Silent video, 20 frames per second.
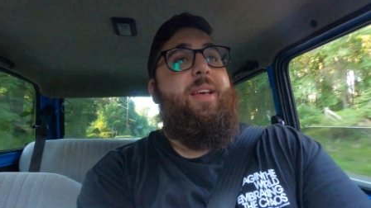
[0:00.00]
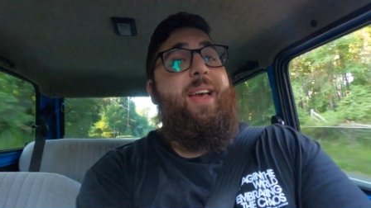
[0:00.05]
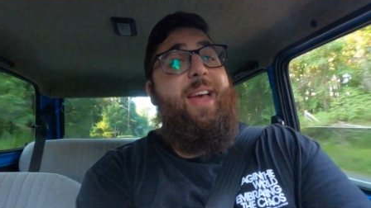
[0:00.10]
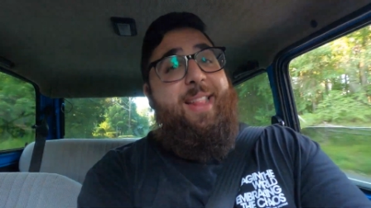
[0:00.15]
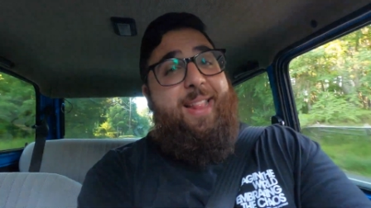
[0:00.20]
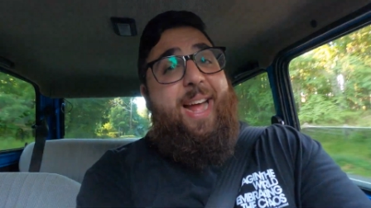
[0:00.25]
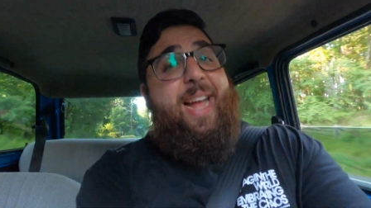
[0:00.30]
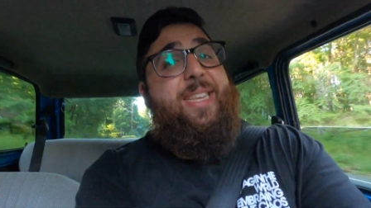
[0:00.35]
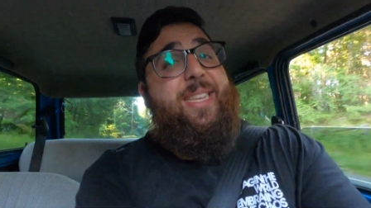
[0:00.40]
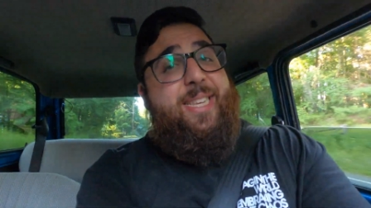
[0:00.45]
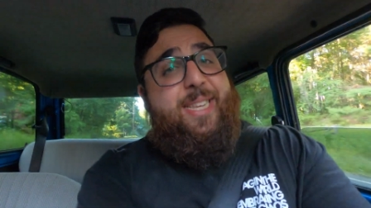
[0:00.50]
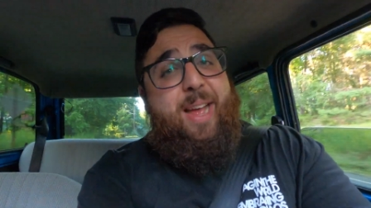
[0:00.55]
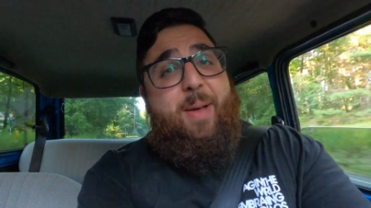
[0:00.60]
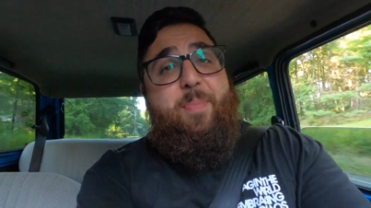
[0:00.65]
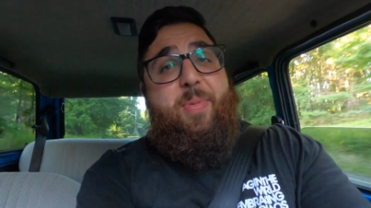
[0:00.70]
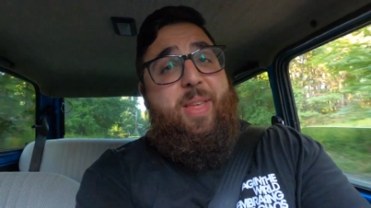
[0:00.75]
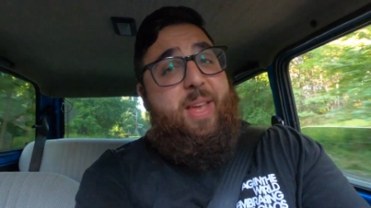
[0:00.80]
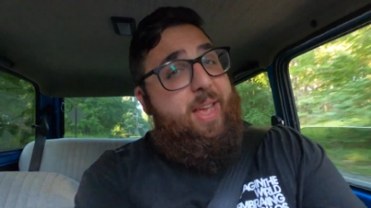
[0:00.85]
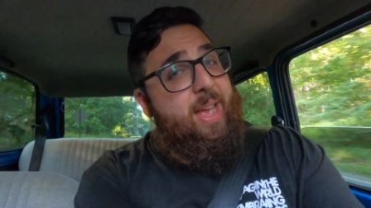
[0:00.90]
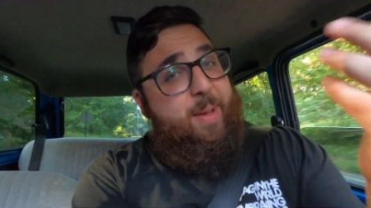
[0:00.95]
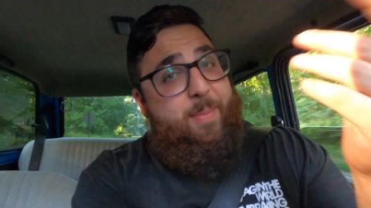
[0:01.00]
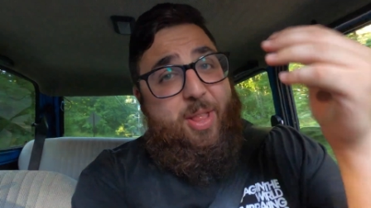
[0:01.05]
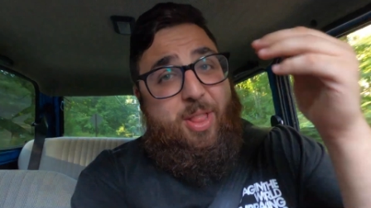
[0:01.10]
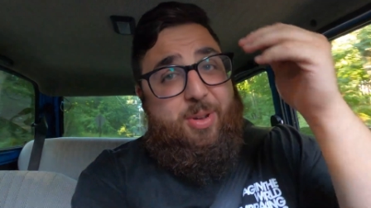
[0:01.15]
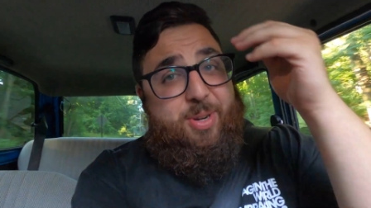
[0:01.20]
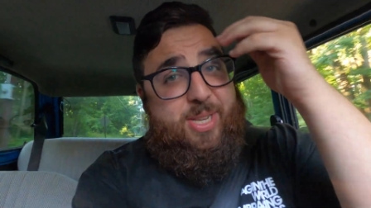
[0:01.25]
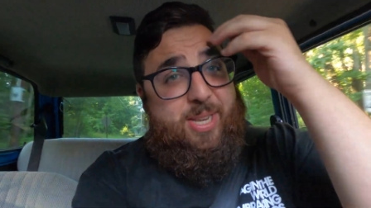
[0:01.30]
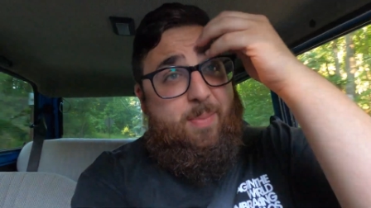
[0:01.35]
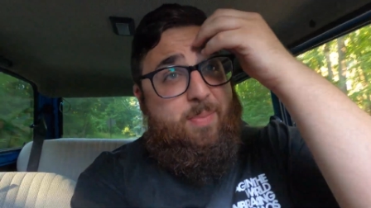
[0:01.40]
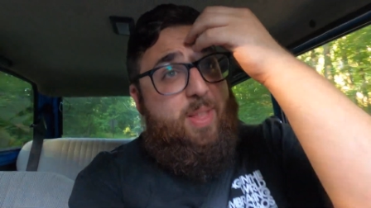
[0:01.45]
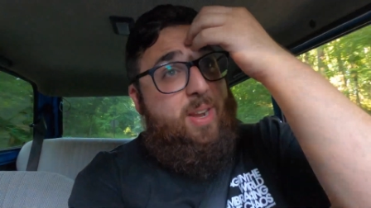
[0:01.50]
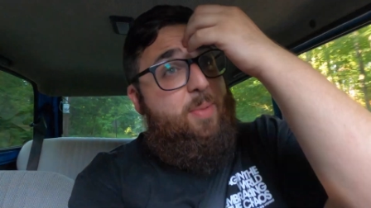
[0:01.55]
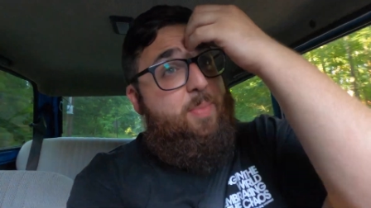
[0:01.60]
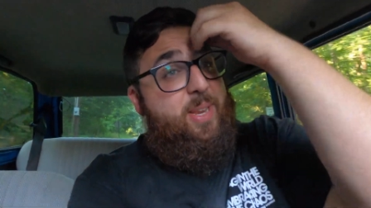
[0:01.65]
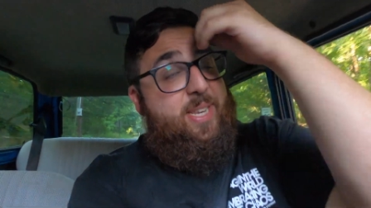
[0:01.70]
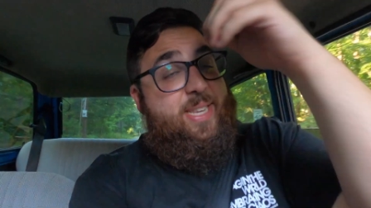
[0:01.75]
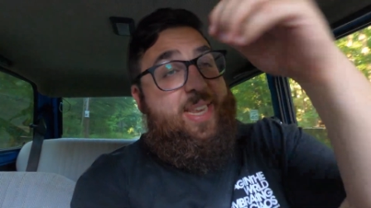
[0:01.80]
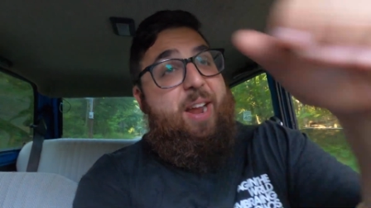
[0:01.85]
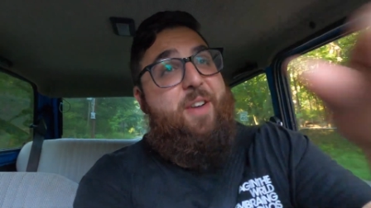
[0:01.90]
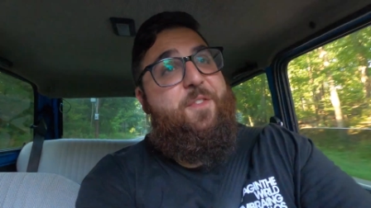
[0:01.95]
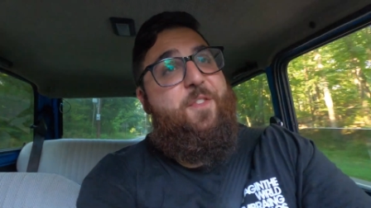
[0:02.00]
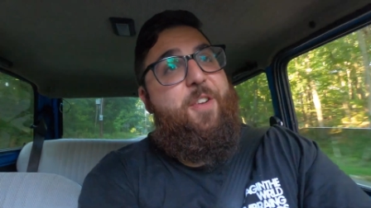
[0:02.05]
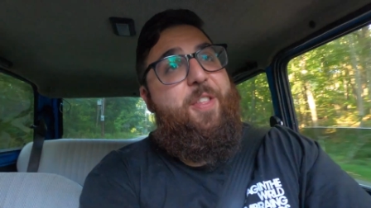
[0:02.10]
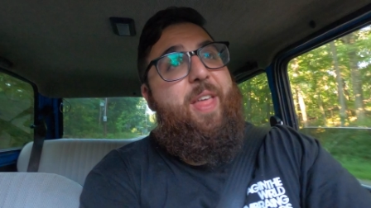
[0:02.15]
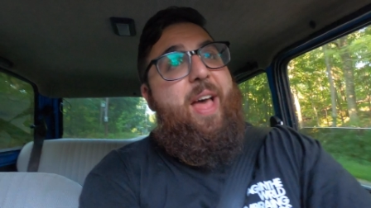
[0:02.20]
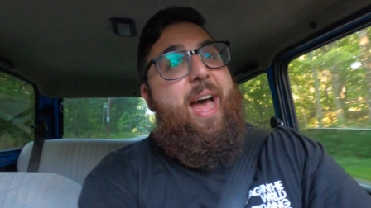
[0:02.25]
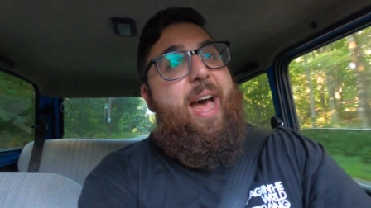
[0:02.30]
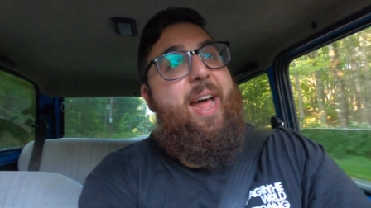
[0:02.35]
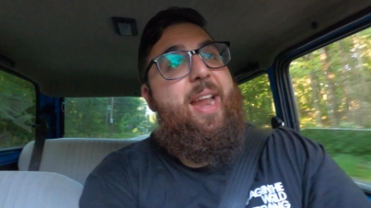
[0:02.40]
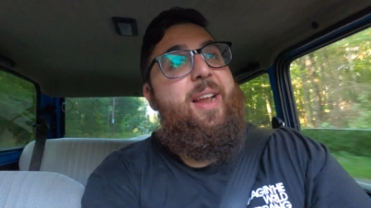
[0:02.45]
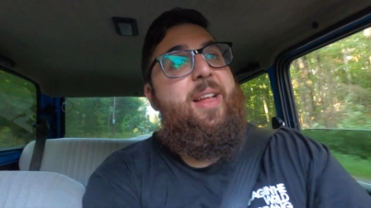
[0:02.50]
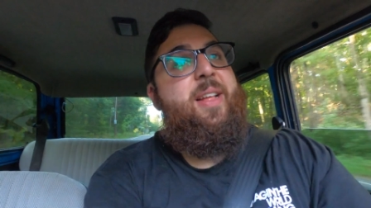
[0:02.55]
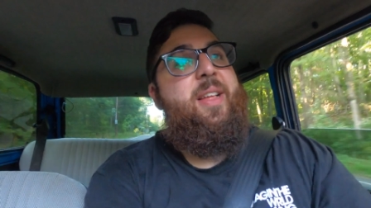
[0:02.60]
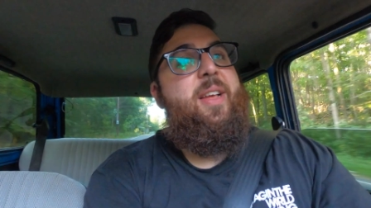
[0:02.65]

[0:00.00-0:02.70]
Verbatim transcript: And that's something. I mean, there's something to be said for that,